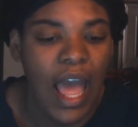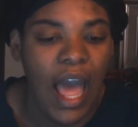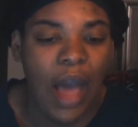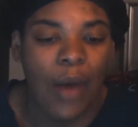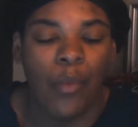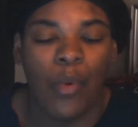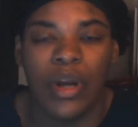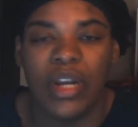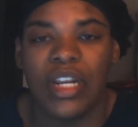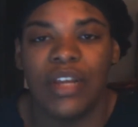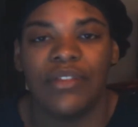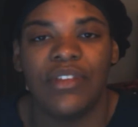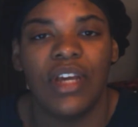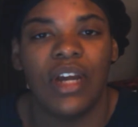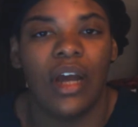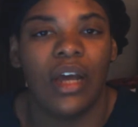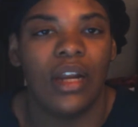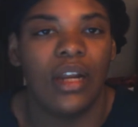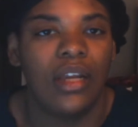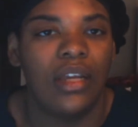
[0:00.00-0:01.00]
I wonder if
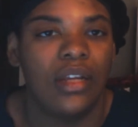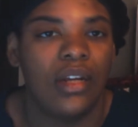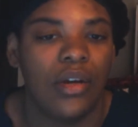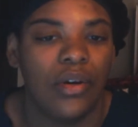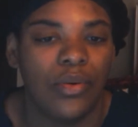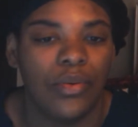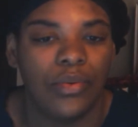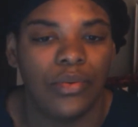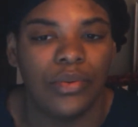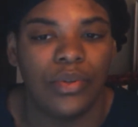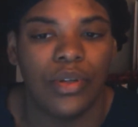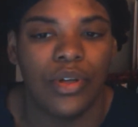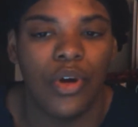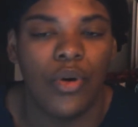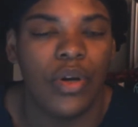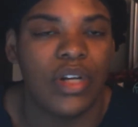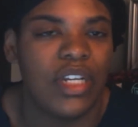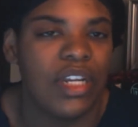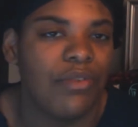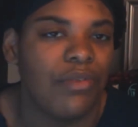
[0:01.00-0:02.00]
they're going to, you know,
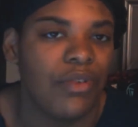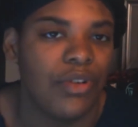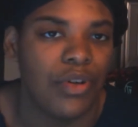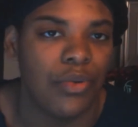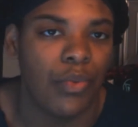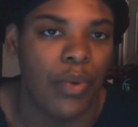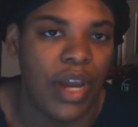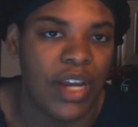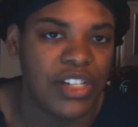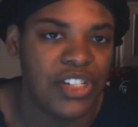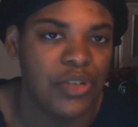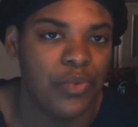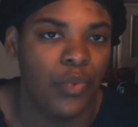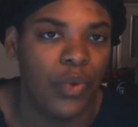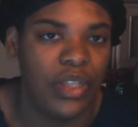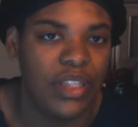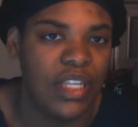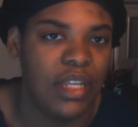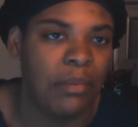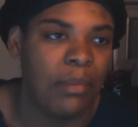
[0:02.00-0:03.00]
go a different
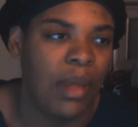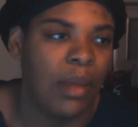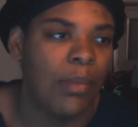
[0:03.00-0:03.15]
direction with it.